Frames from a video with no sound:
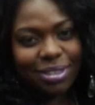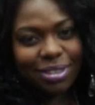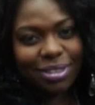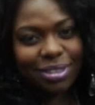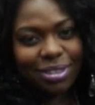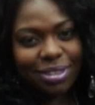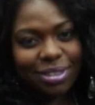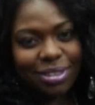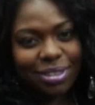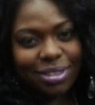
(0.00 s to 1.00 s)

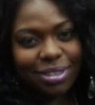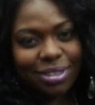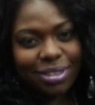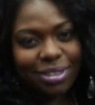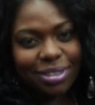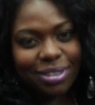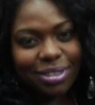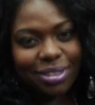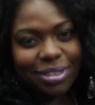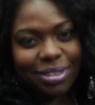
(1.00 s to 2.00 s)

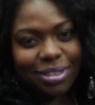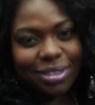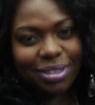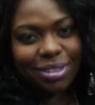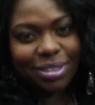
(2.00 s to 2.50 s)
[no speech]